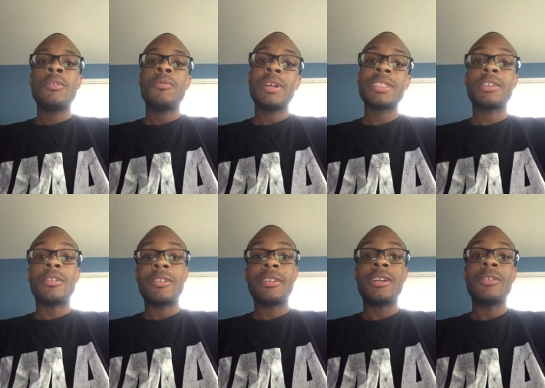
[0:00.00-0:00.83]
What's
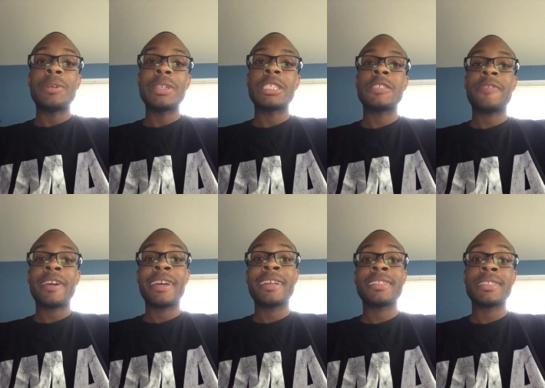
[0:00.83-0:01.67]
going on, Wizards
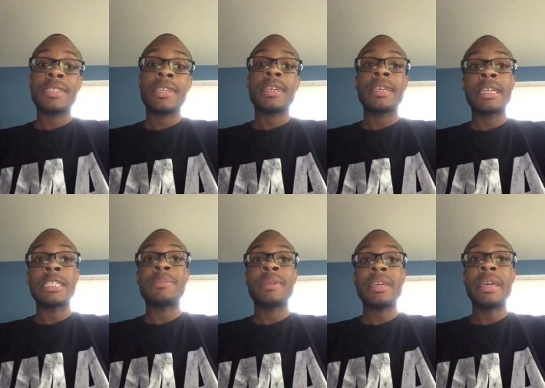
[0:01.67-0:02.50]
fans?
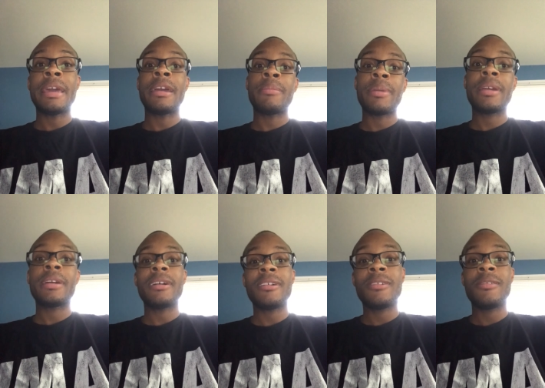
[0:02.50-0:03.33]
It's me, Cameron
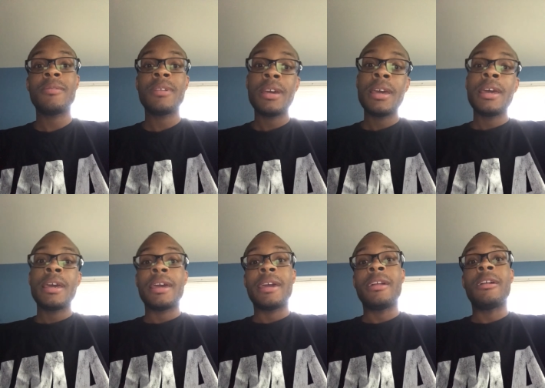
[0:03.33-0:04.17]
Mingo,
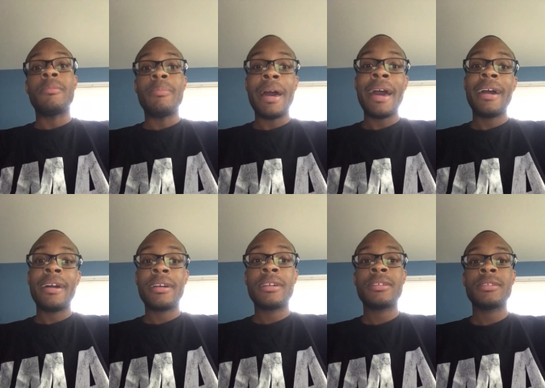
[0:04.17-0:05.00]
and I'm
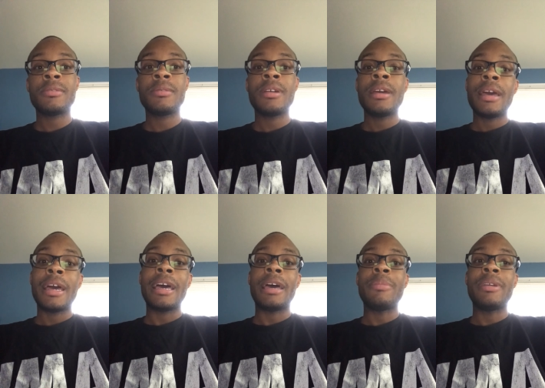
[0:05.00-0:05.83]
back.
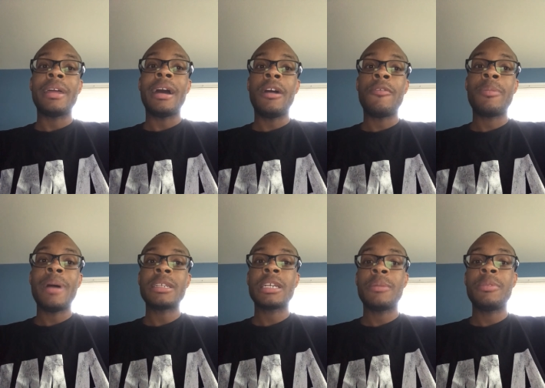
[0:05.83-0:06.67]
I've been out for the
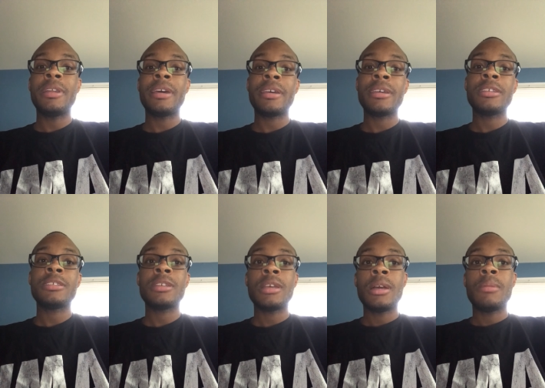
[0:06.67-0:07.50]
past couple
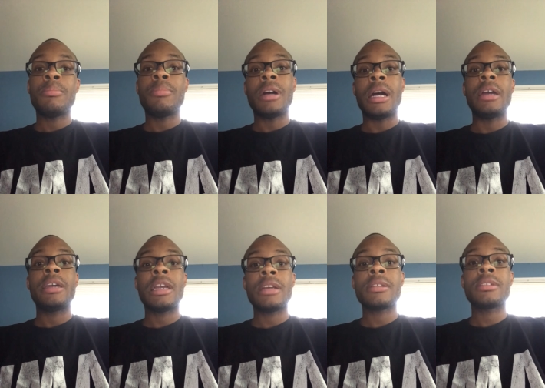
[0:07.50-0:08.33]
days, but I'm
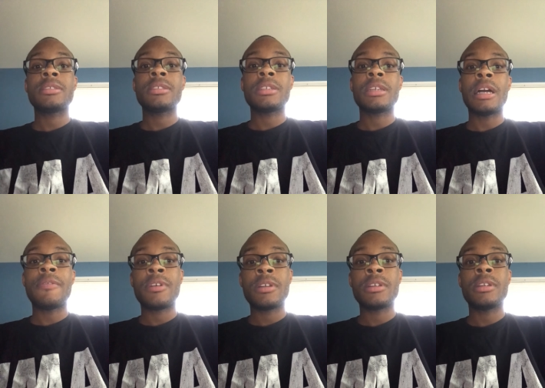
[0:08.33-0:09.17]
here to
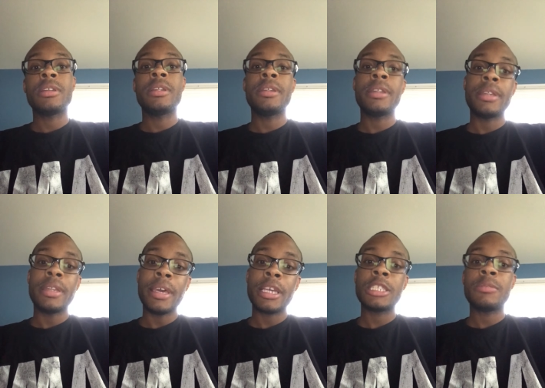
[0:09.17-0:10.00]
cover the
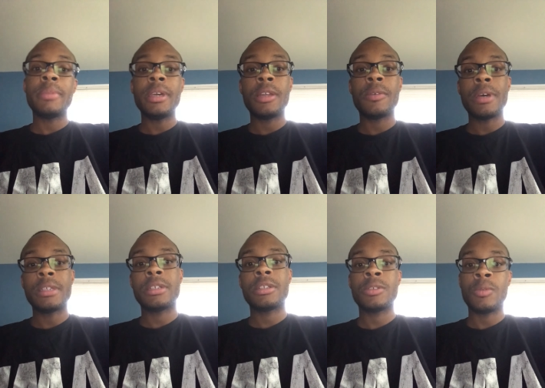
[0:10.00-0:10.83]
Knicks beating the
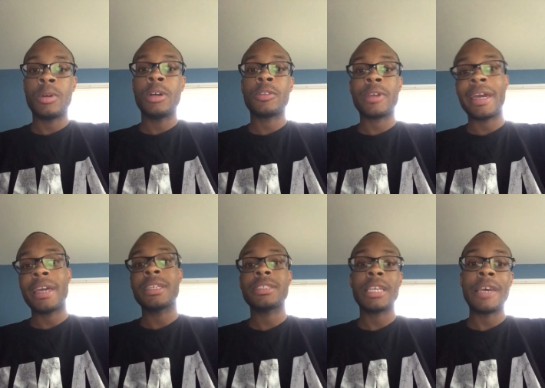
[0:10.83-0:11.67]
Wizards 1 3
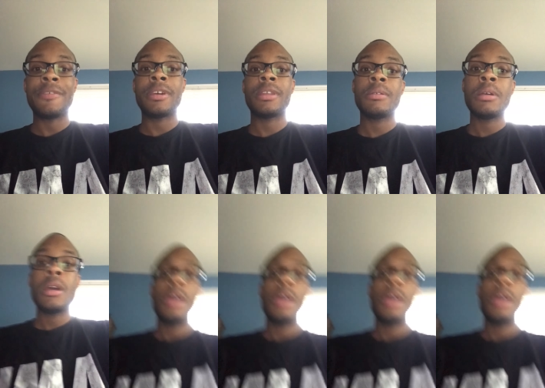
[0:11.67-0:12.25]
87.